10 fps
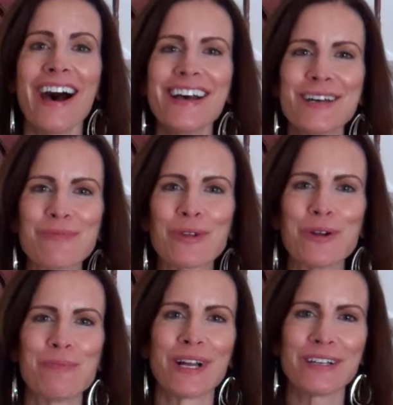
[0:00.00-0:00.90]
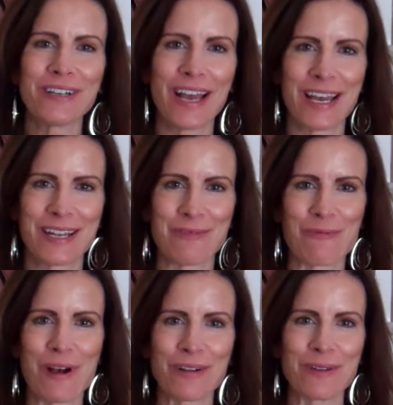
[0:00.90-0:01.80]
Hi, I'm Lauren Miller and
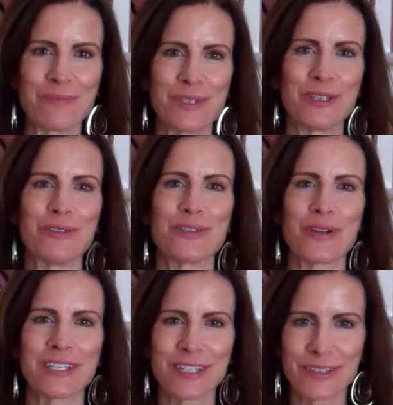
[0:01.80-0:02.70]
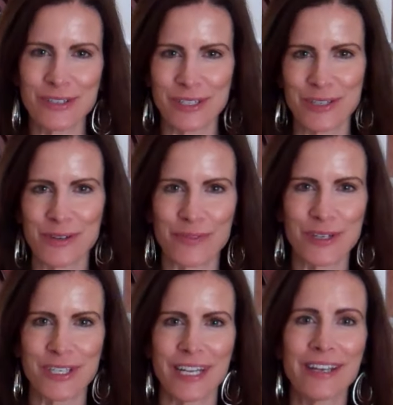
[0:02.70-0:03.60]
welcome to Stress Solutions
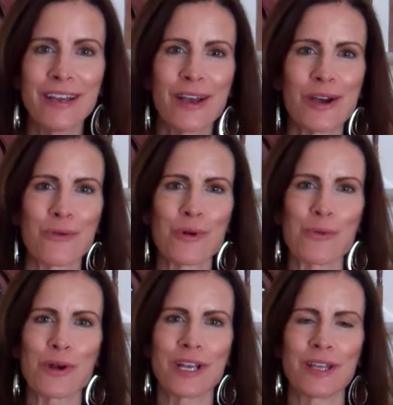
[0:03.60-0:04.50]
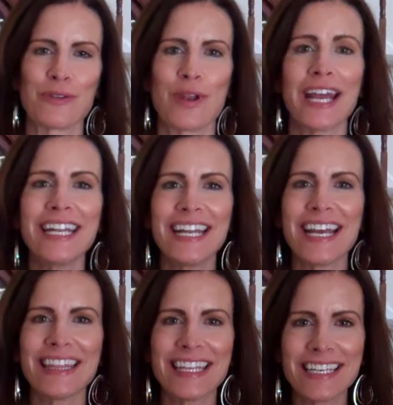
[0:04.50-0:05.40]
University. We're working through
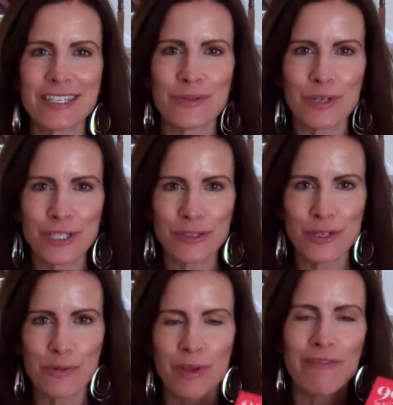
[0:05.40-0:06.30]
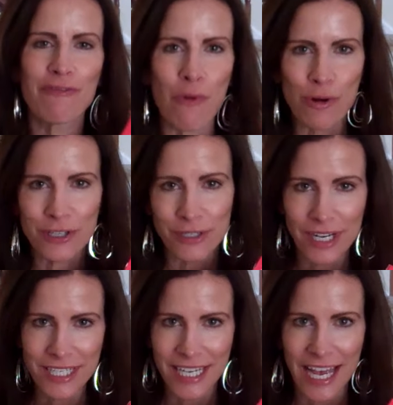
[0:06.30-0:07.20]
ninety-nine things you wish you knew before
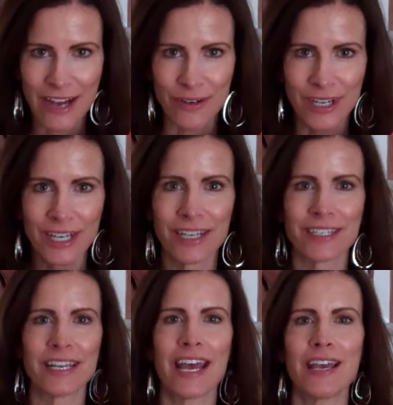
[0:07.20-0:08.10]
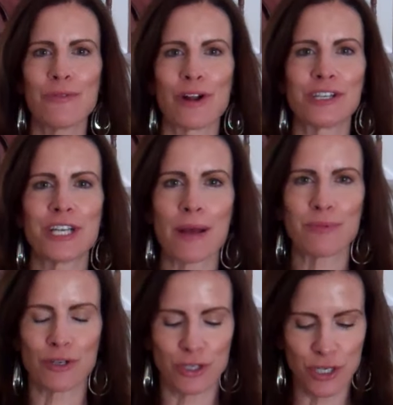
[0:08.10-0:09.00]
stressing out. Today we're in
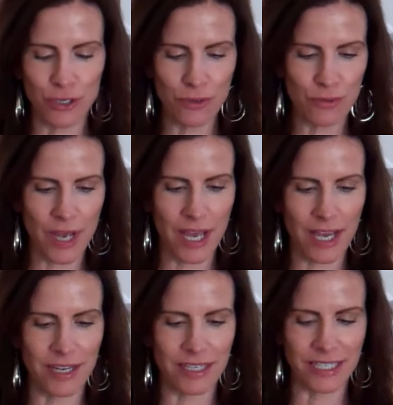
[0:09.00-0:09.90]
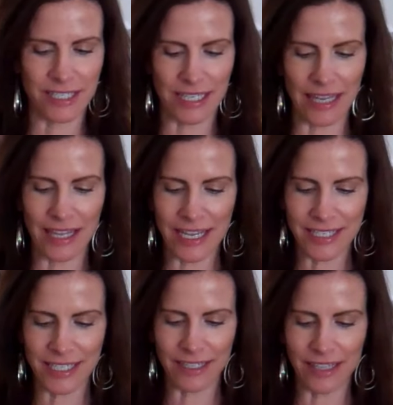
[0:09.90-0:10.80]
chapter two and it's
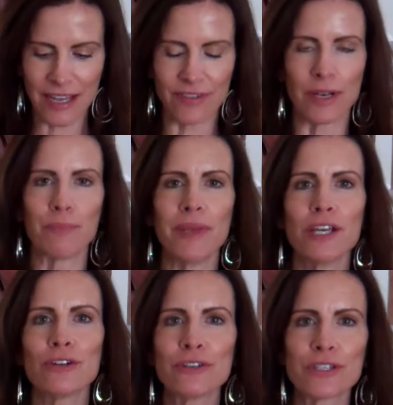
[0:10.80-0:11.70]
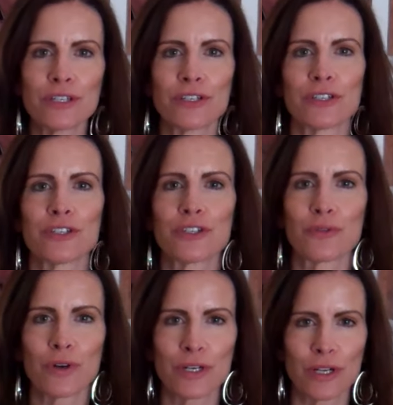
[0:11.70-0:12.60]
lesson eleven, Mirrors
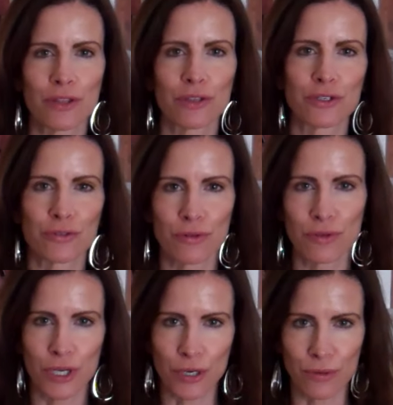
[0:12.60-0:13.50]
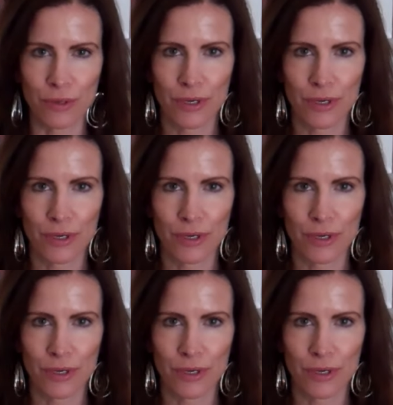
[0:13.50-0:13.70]
Distort the True You.